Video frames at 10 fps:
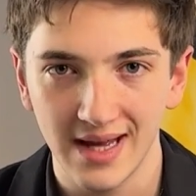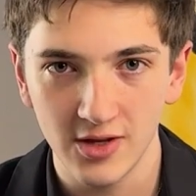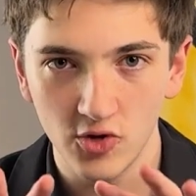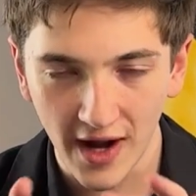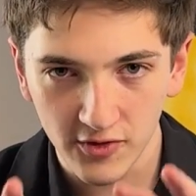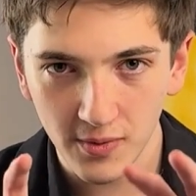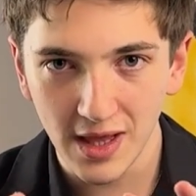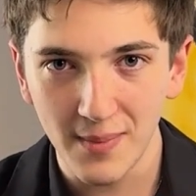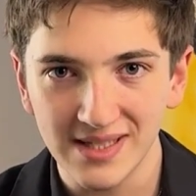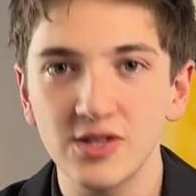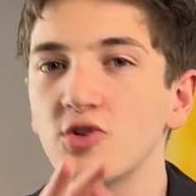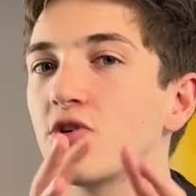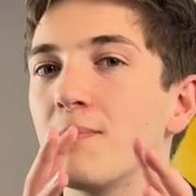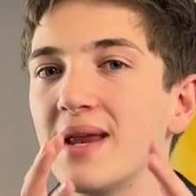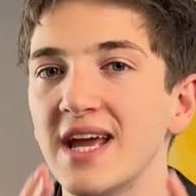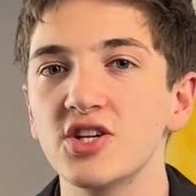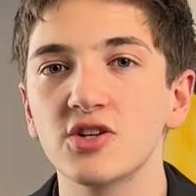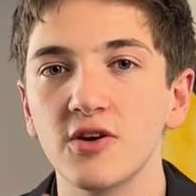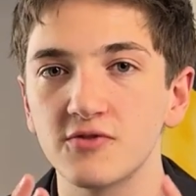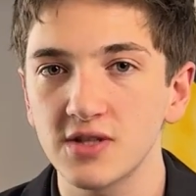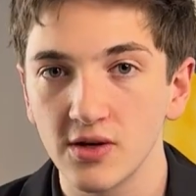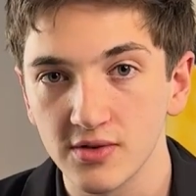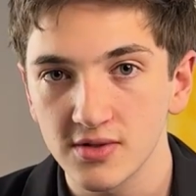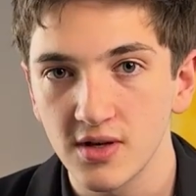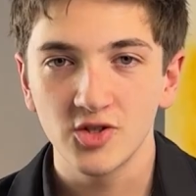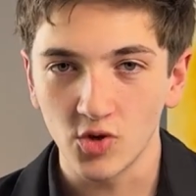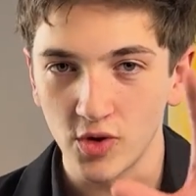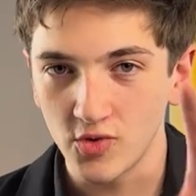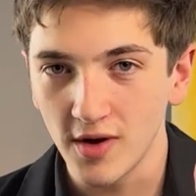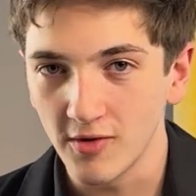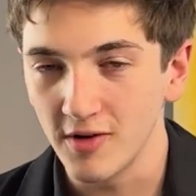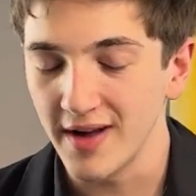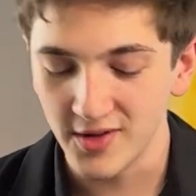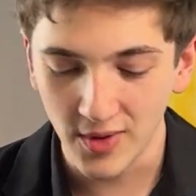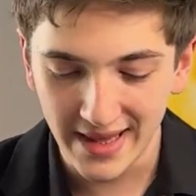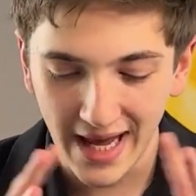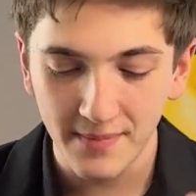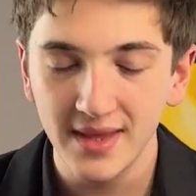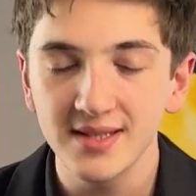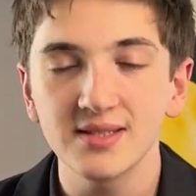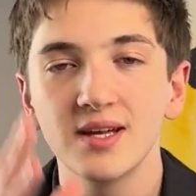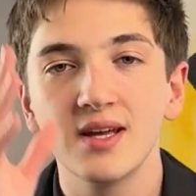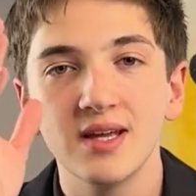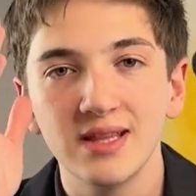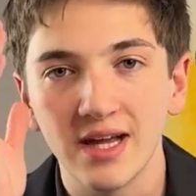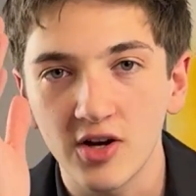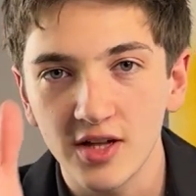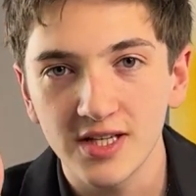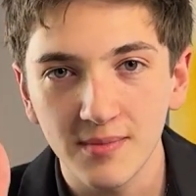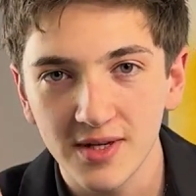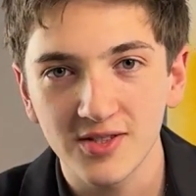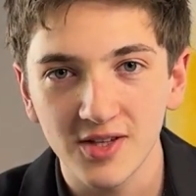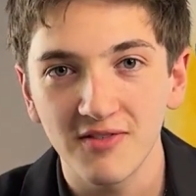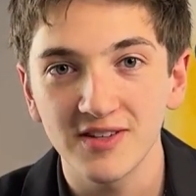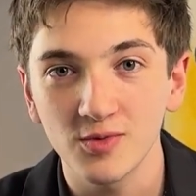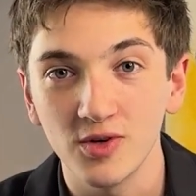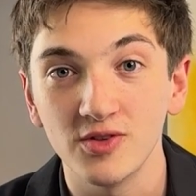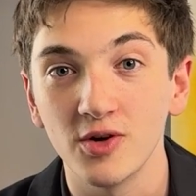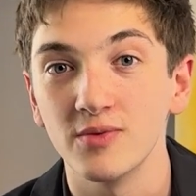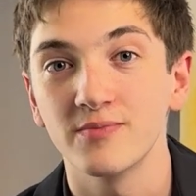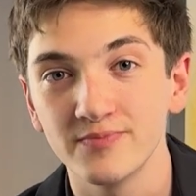You have to be the best at your combination of skills. So when you evolve and you adapt this, the college admissions office will know.